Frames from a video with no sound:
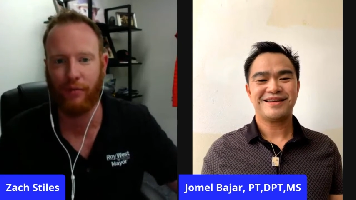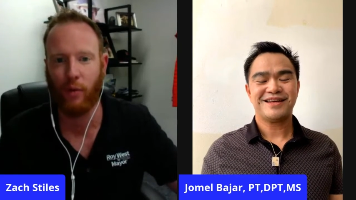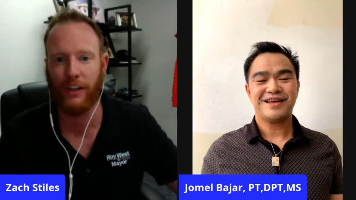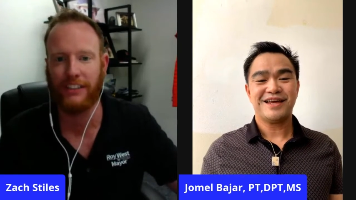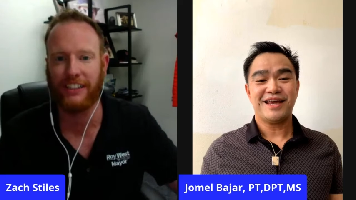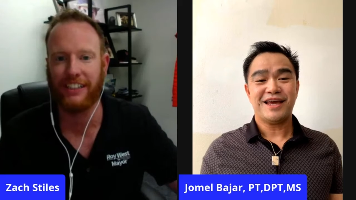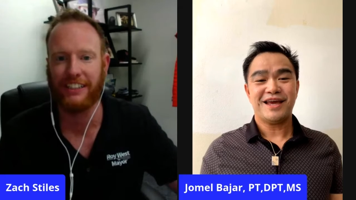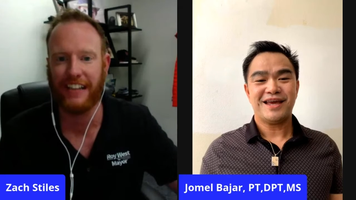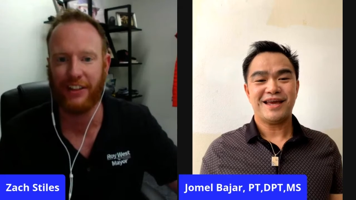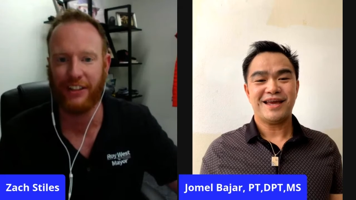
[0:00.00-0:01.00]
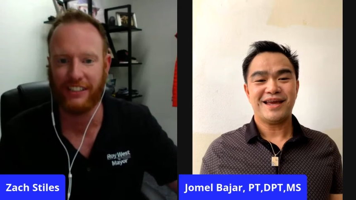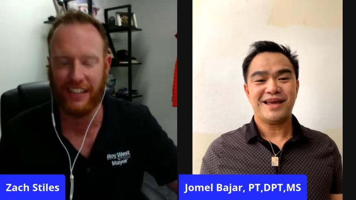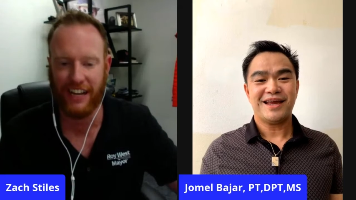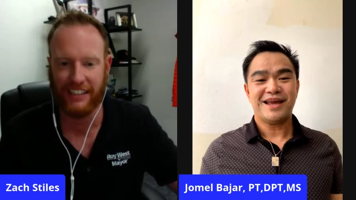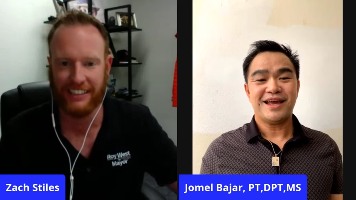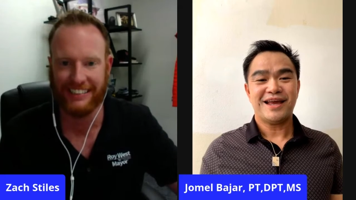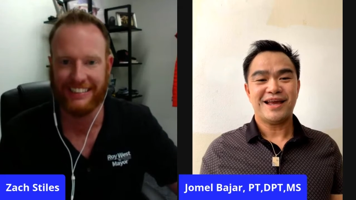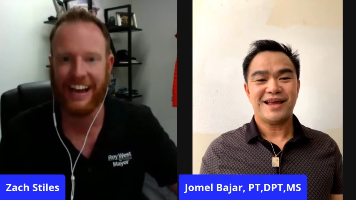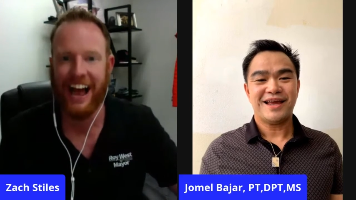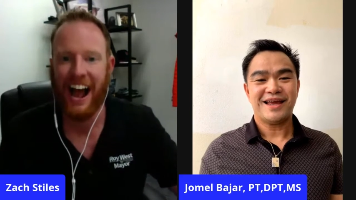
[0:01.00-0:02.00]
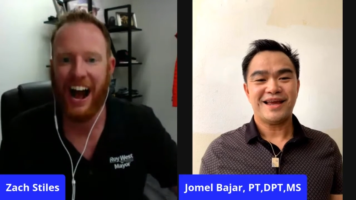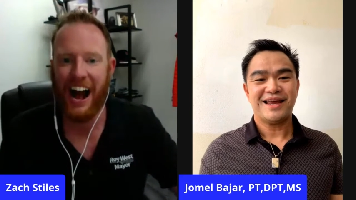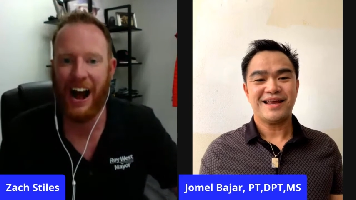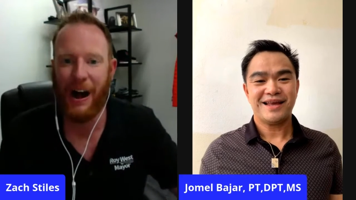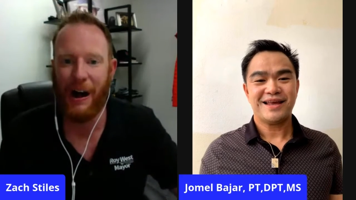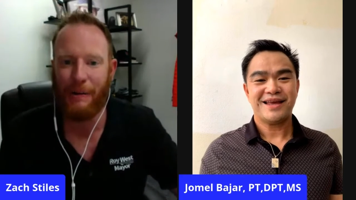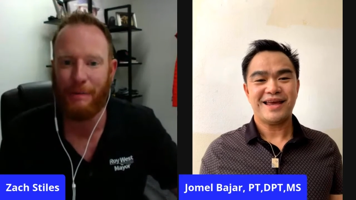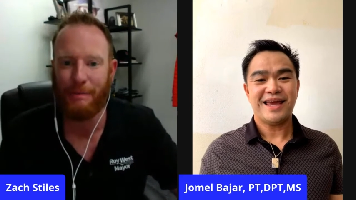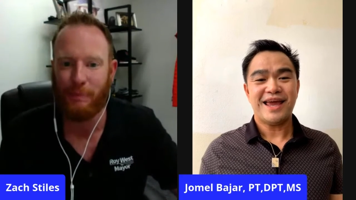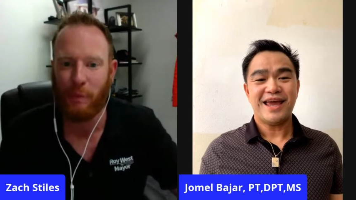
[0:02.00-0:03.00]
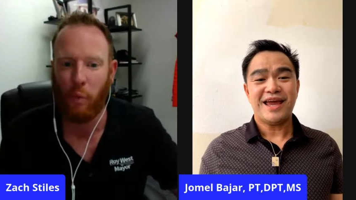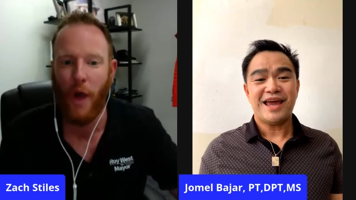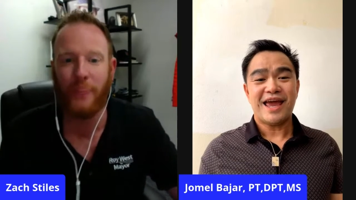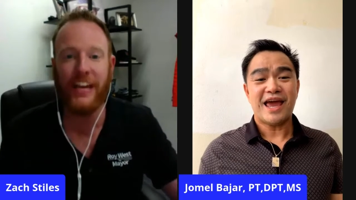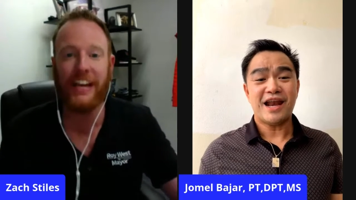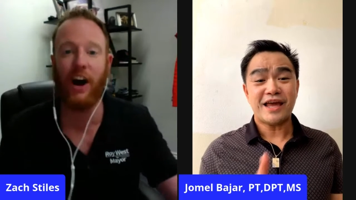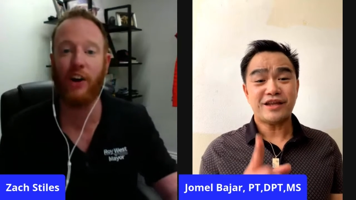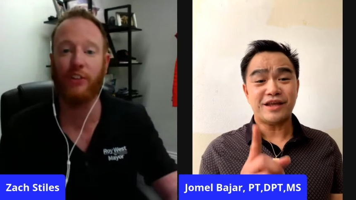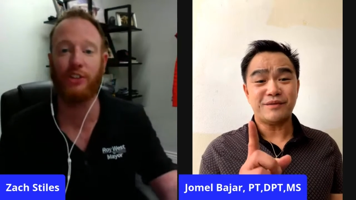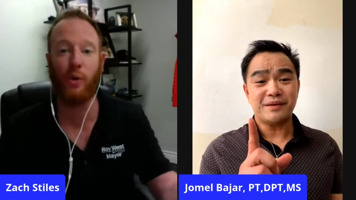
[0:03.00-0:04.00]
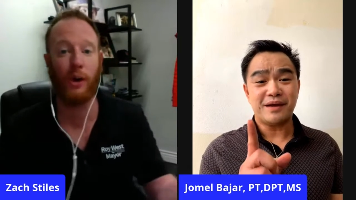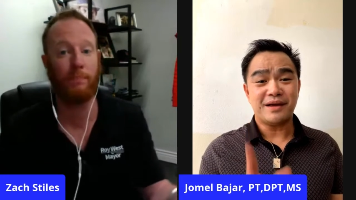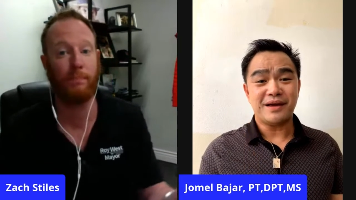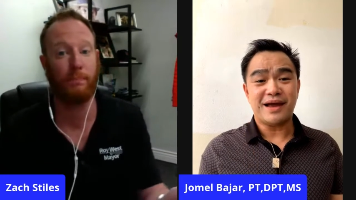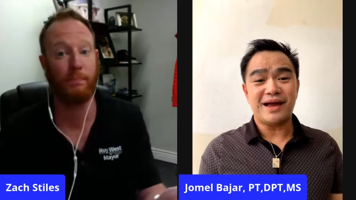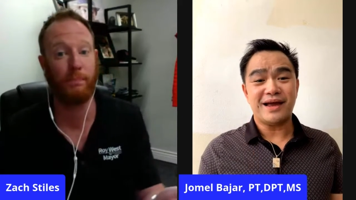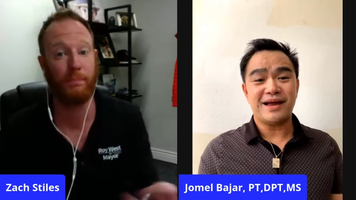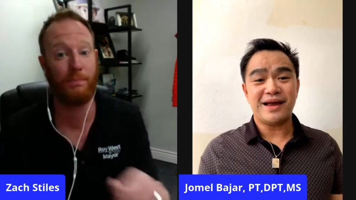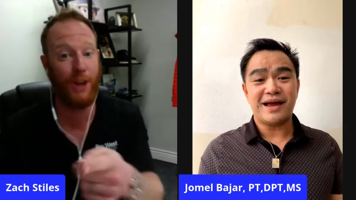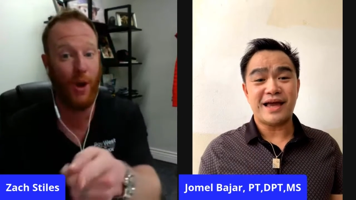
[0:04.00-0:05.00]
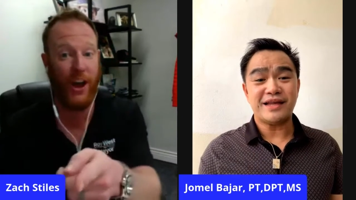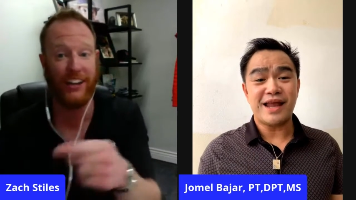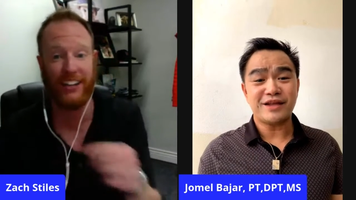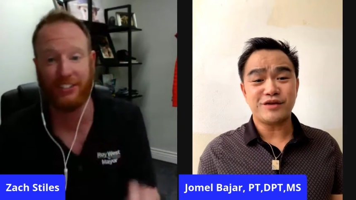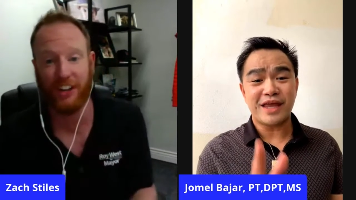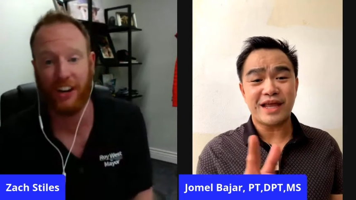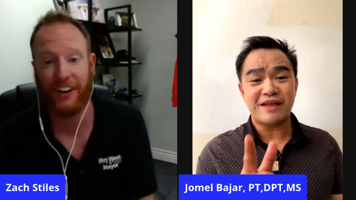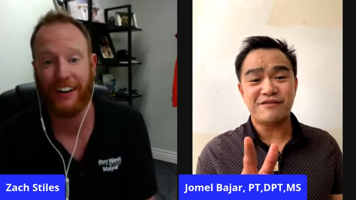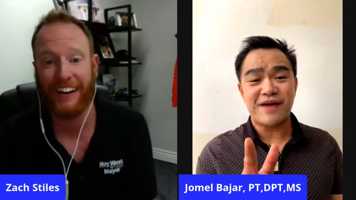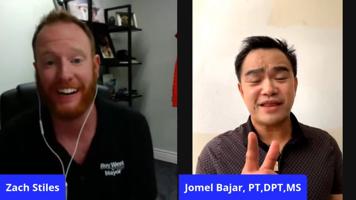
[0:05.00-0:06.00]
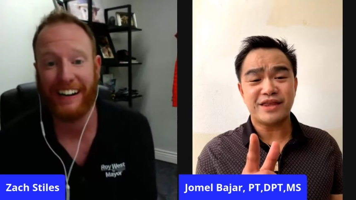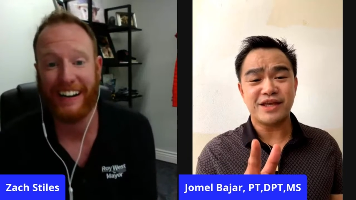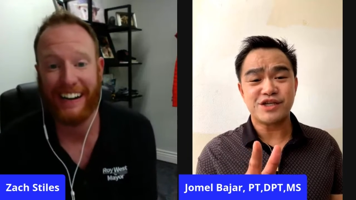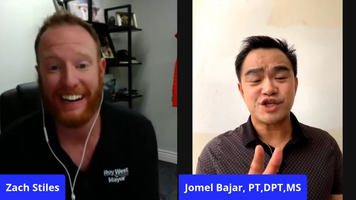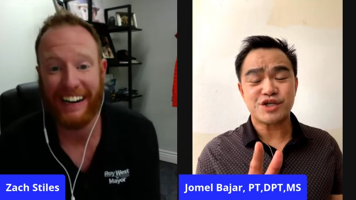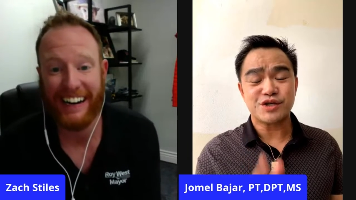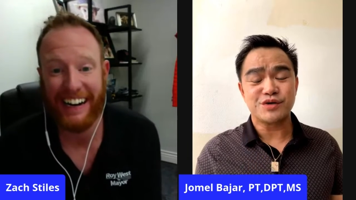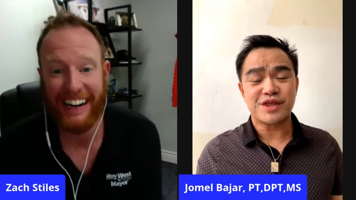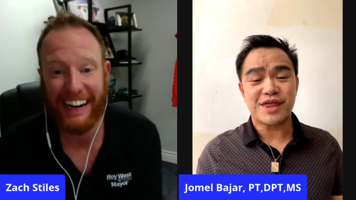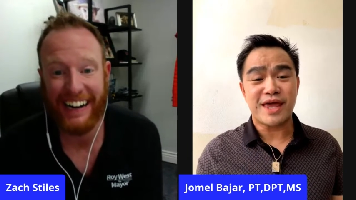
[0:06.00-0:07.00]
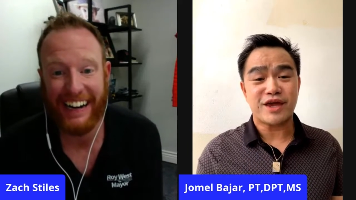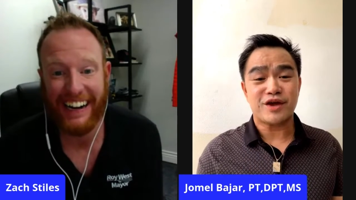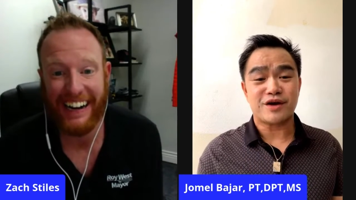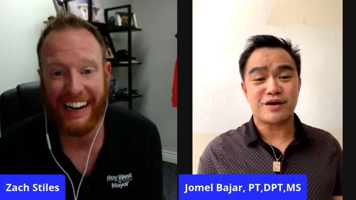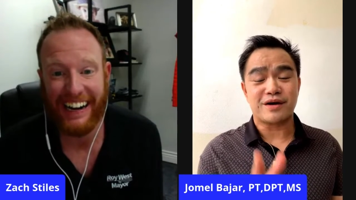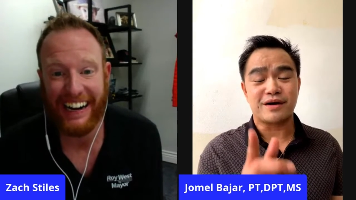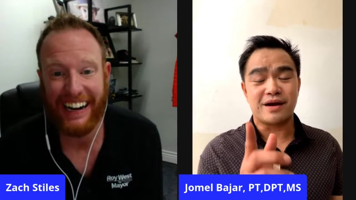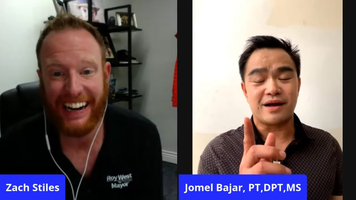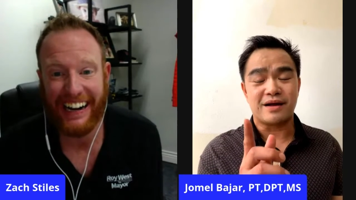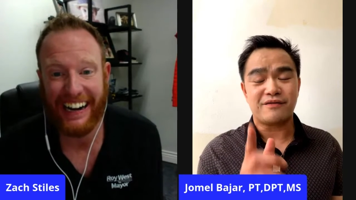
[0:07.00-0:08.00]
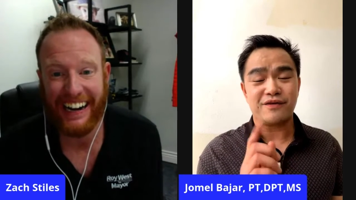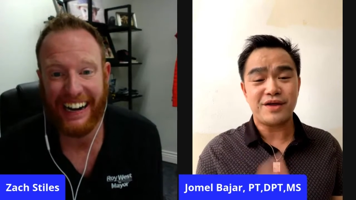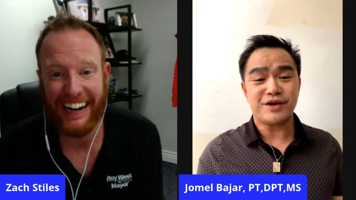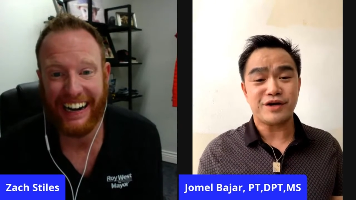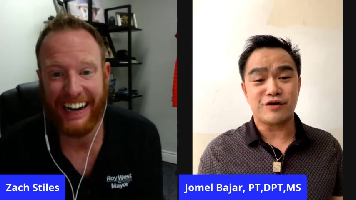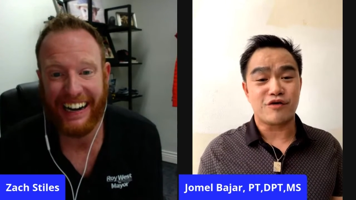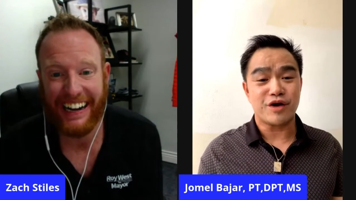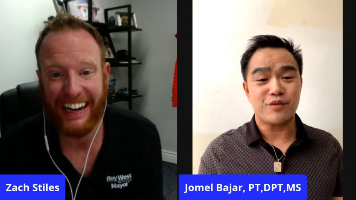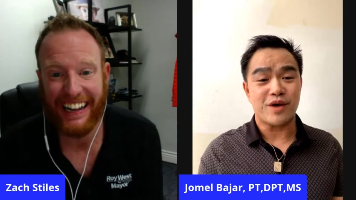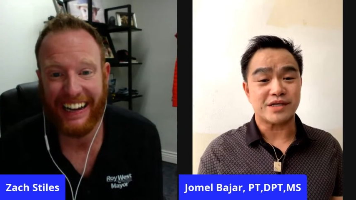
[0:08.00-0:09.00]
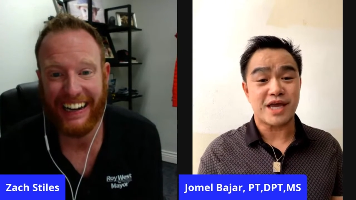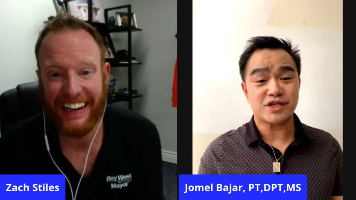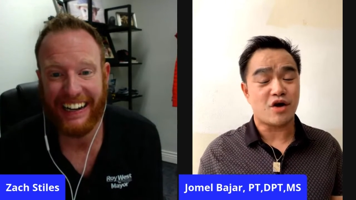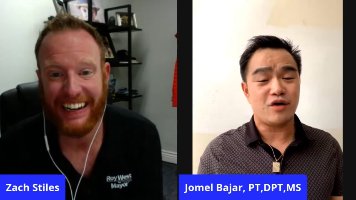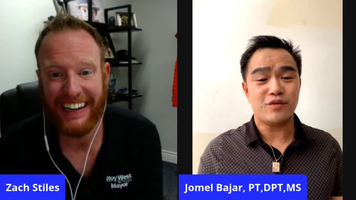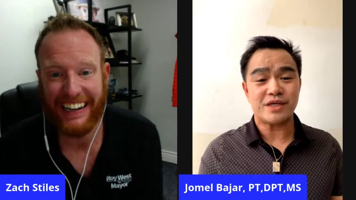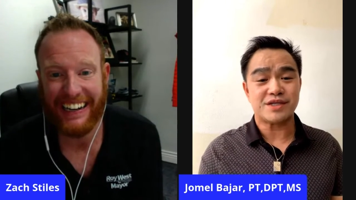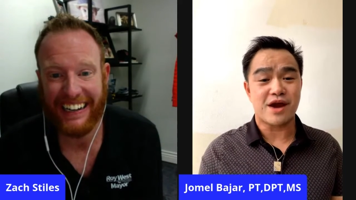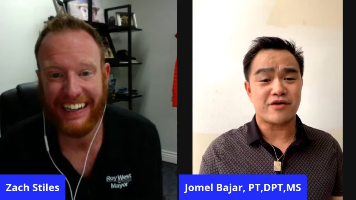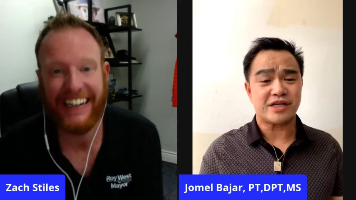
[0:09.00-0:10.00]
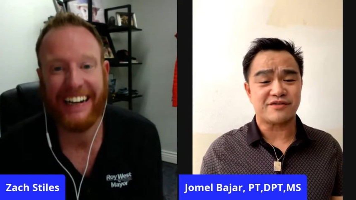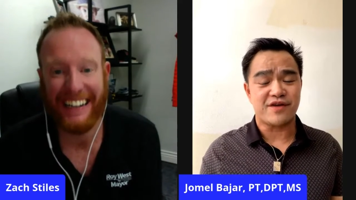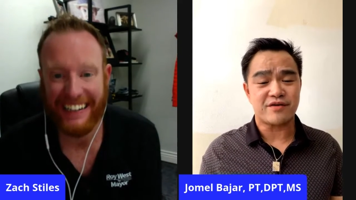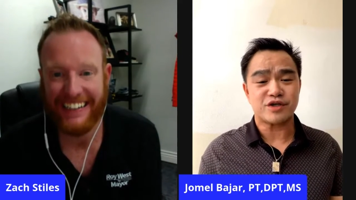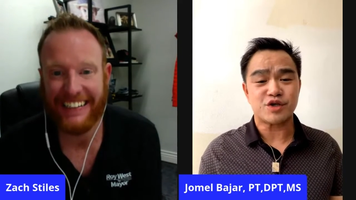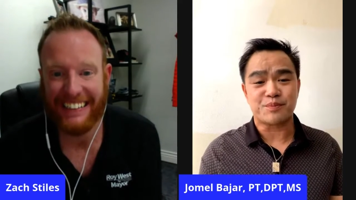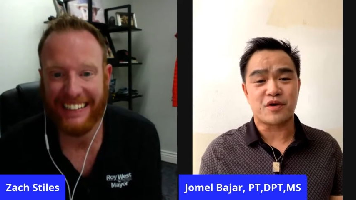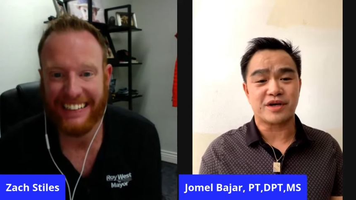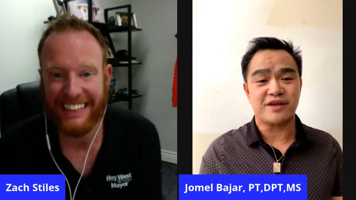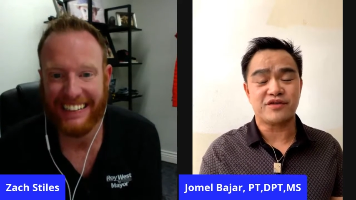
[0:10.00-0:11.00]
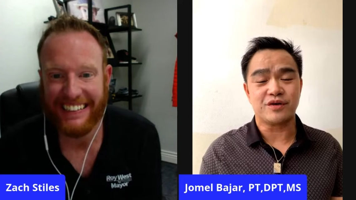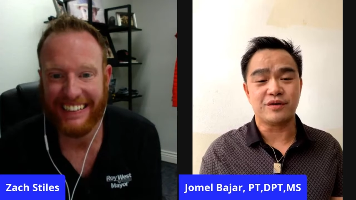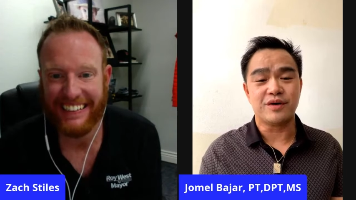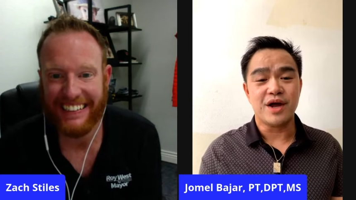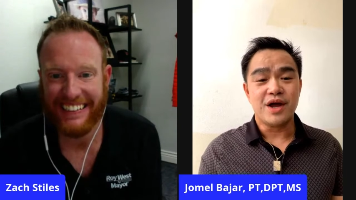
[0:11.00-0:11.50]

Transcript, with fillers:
Speaker 1: for us here in Southeast Texas. Um, one thing I also want to Go ahead. yes, sir.
Speaker 2: Advantage to thank your uh, father in know, Roy West. He's always there. He's very supportive to